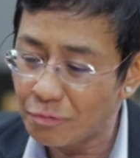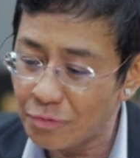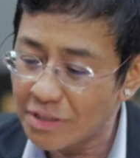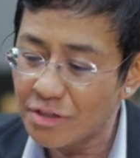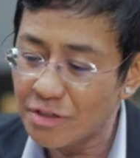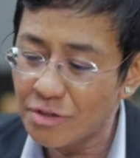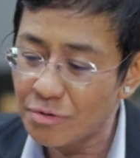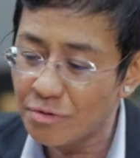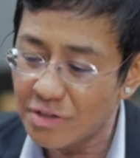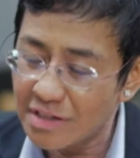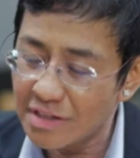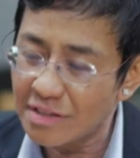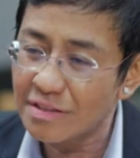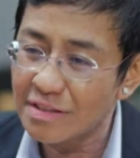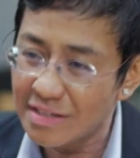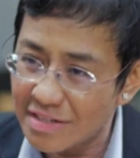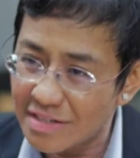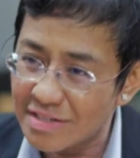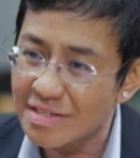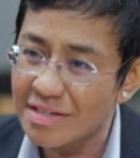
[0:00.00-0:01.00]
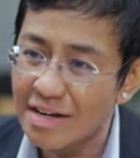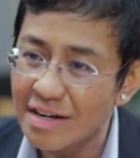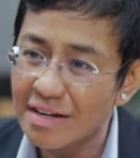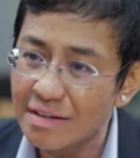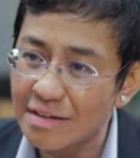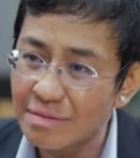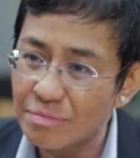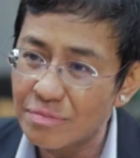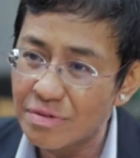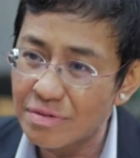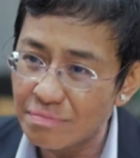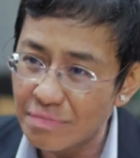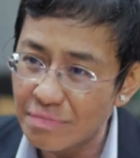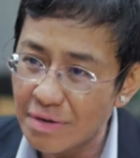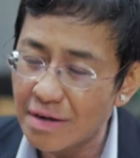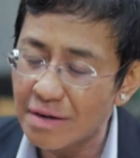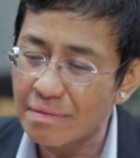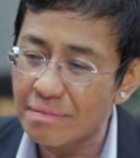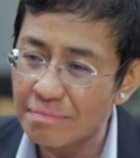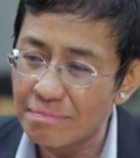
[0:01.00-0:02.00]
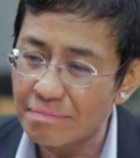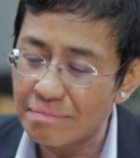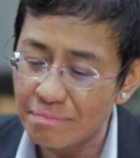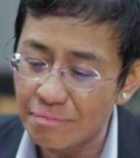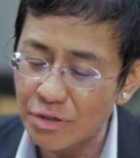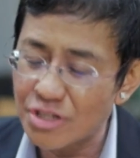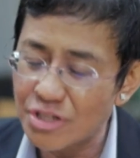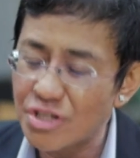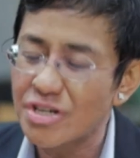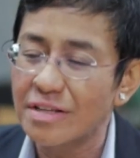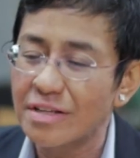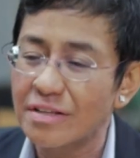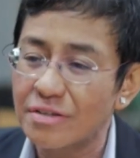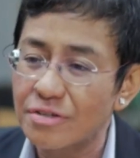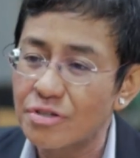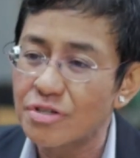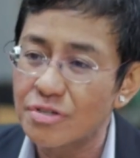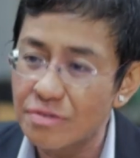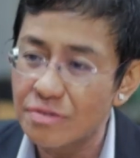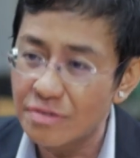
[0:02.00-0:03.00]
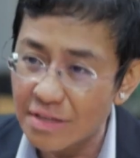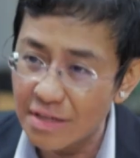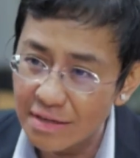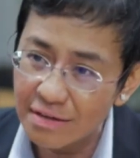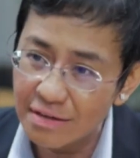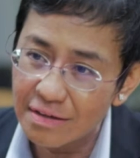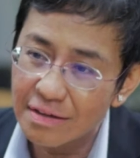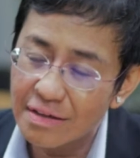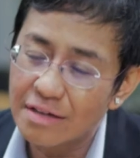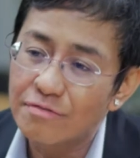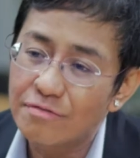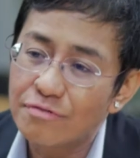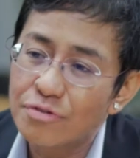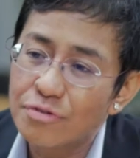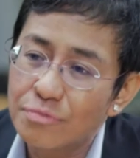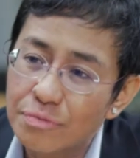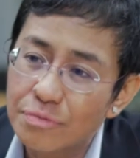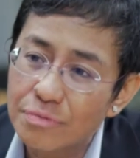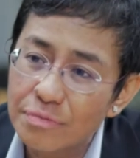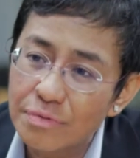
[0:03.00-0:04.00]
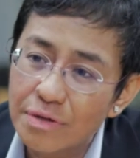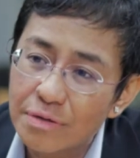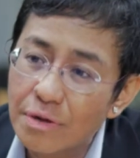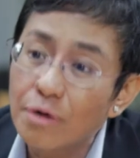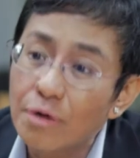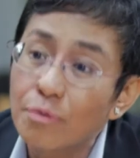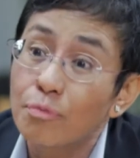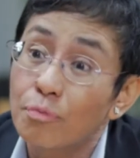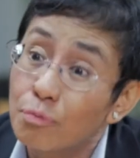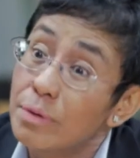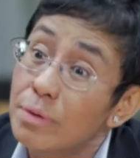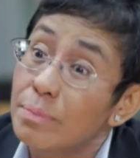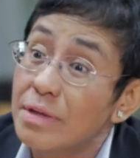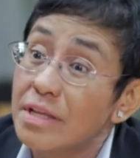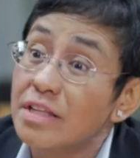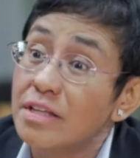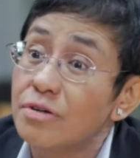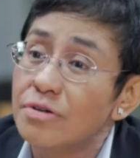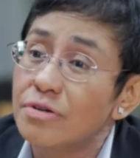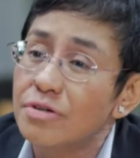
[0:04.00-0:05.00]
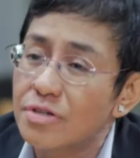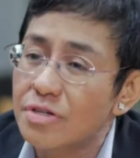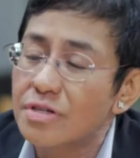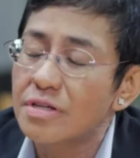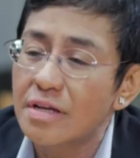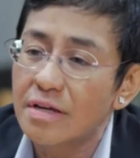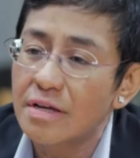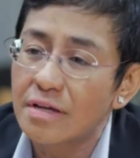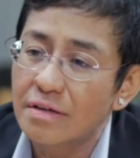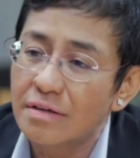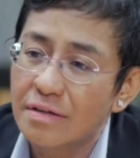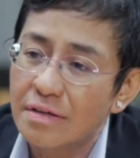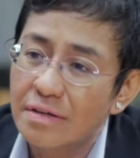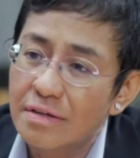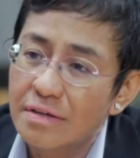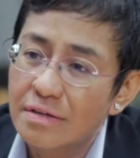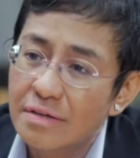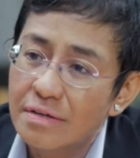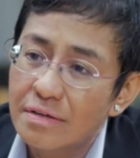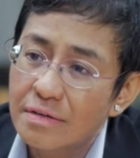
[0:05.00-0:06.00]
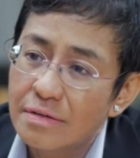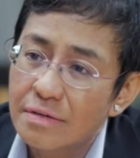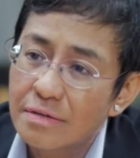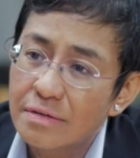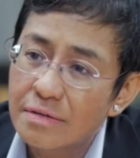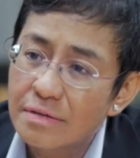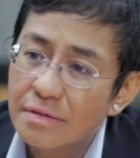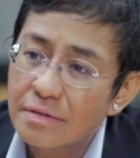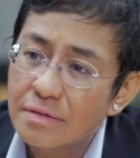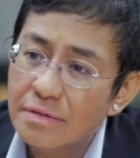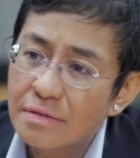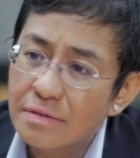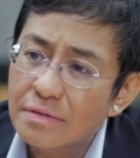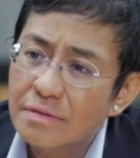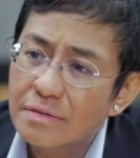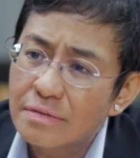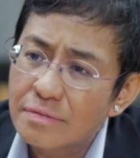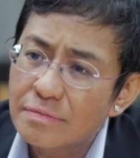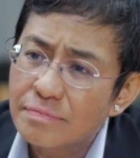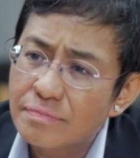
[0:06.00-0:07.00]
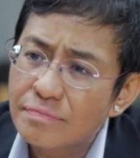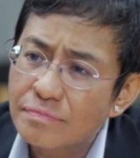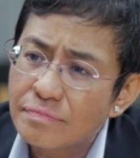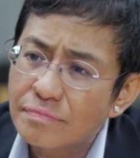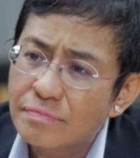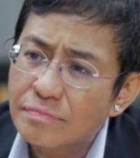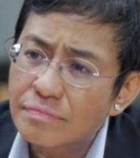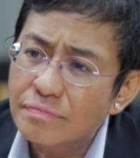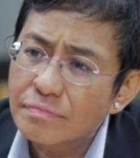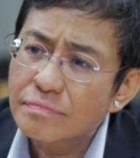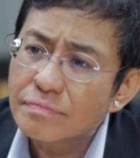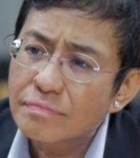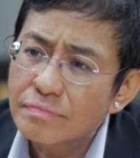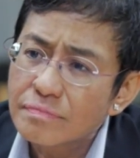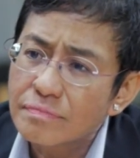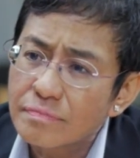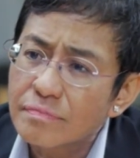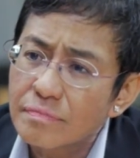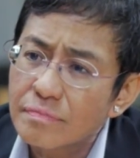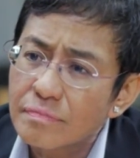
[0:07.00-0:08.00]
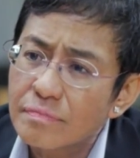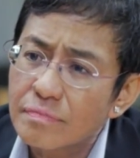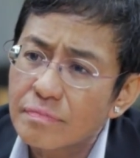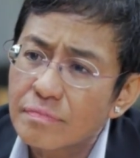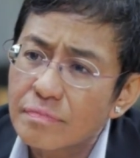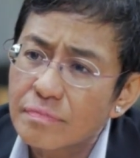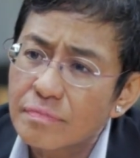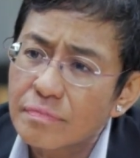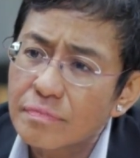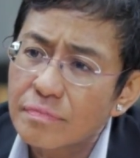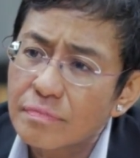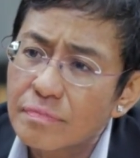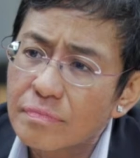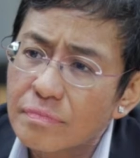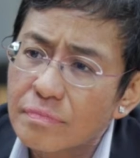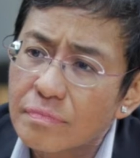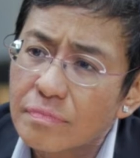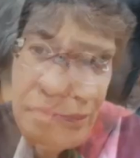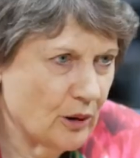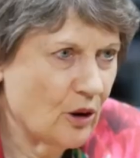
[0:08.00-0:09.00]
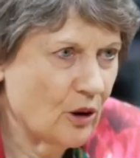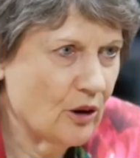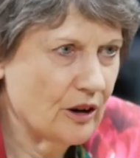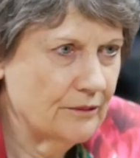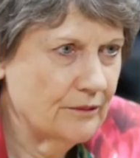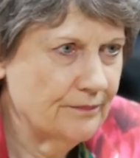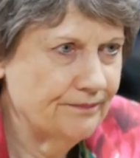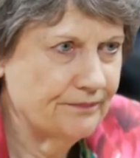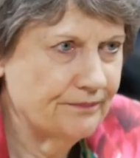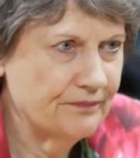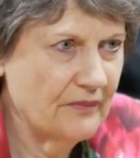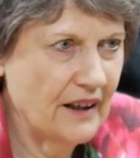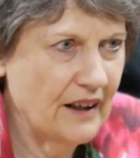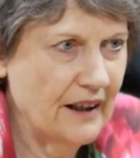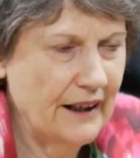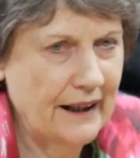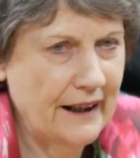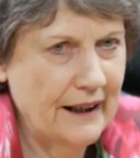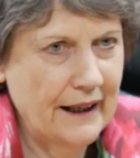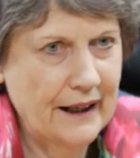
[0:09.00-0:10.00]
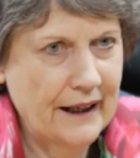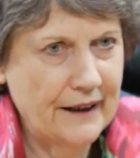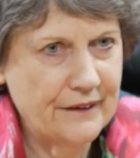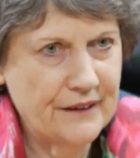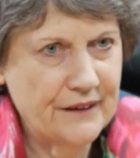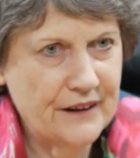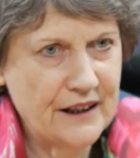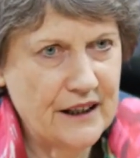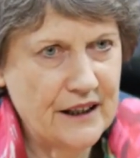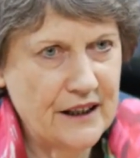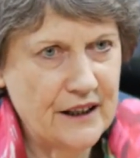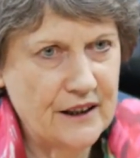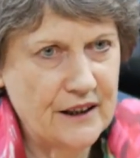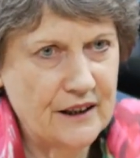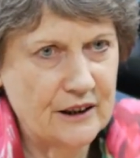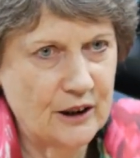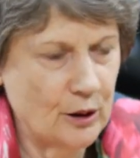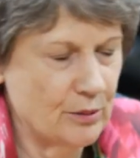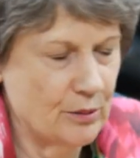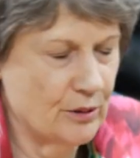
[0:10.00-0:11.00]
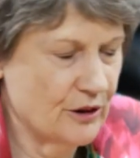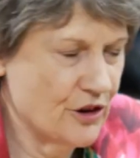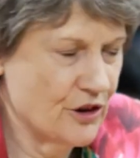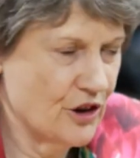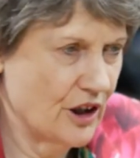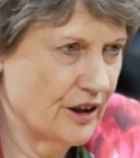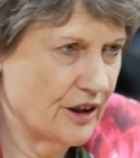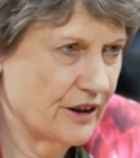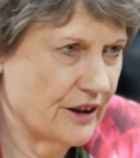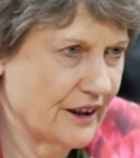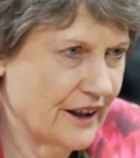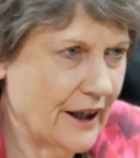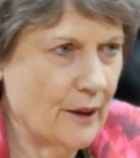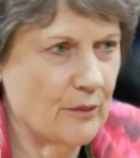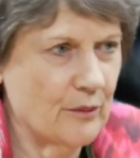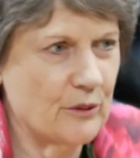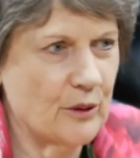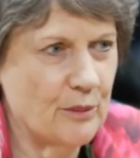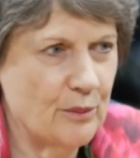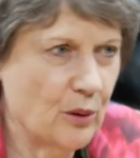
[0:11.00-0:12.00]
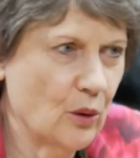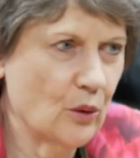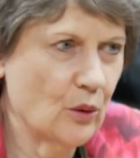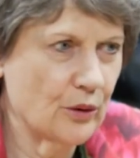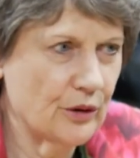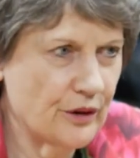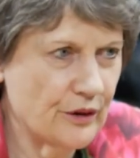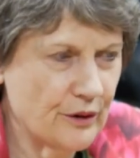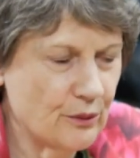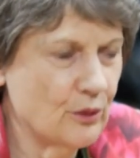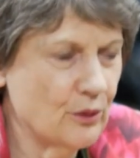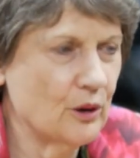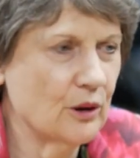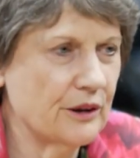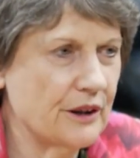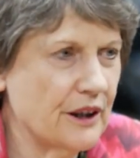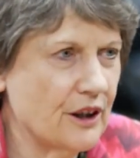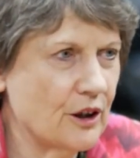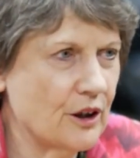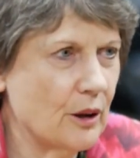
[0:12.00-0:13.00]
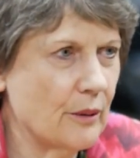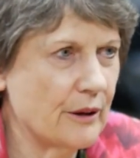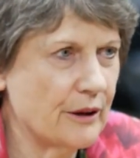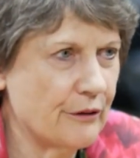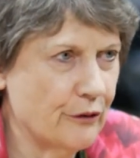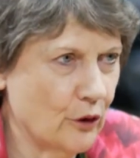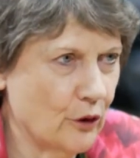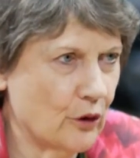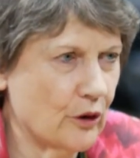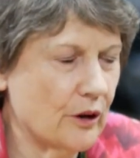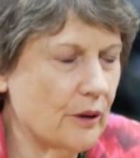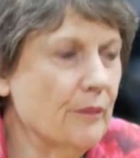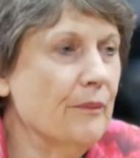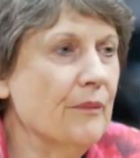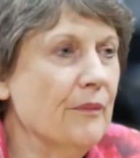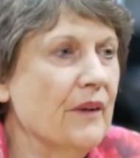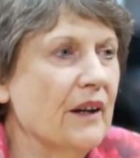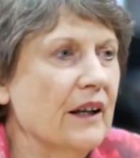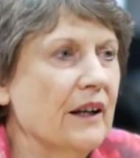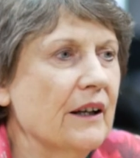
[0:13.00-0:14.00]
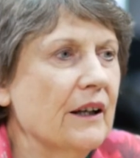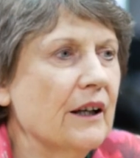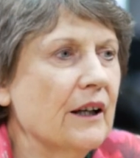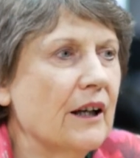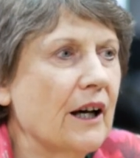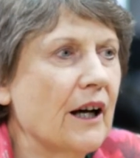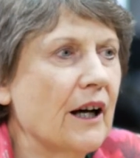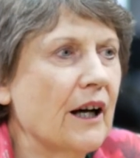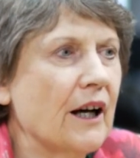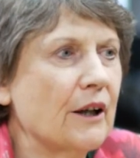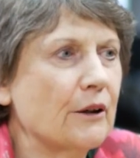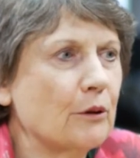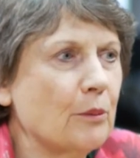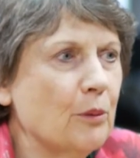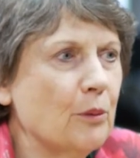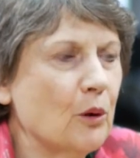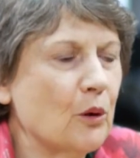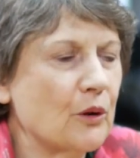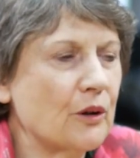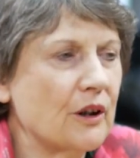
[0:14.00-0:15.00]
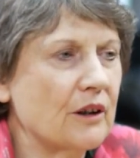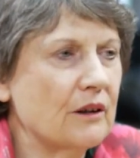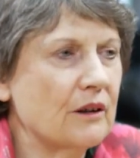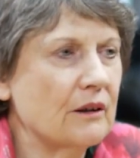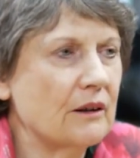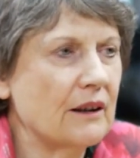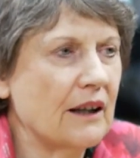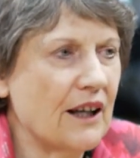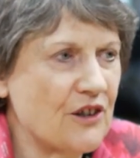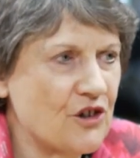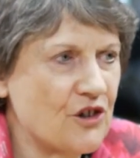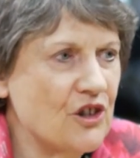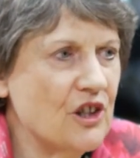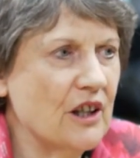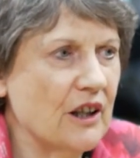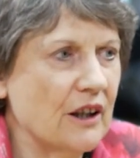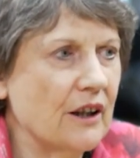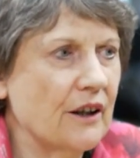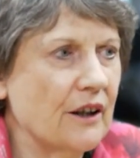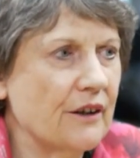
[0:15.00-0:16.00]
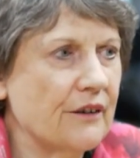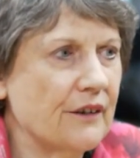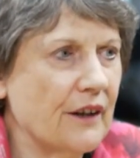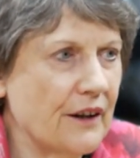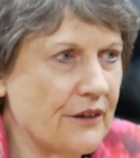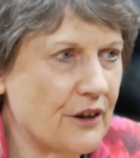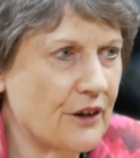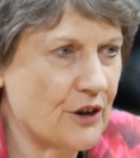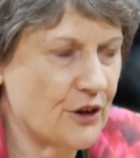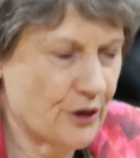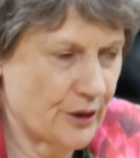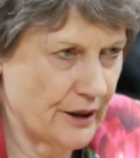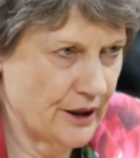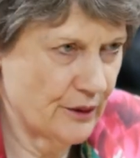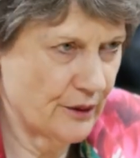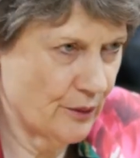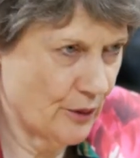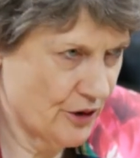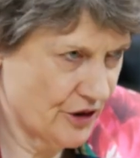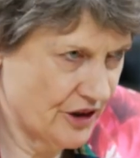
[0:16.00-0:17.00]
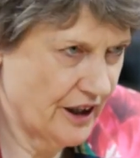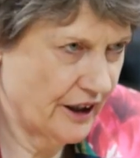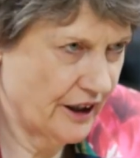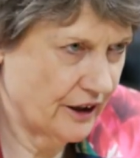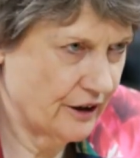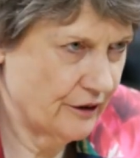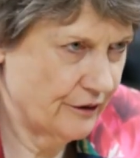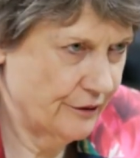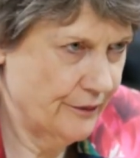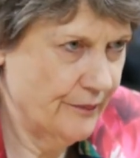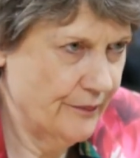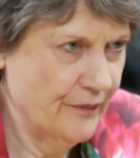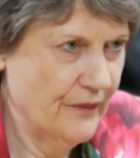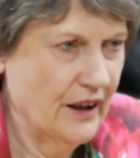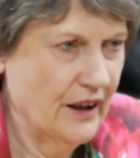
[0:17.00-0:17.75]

what do you think these times, um, what challenges do they give to uh, women leaders today? So I think at, at the global level, uh, we've hit a roadblock and the Global Gender Gap report of the World Economic Forum uh, reported last year that the trend was negative.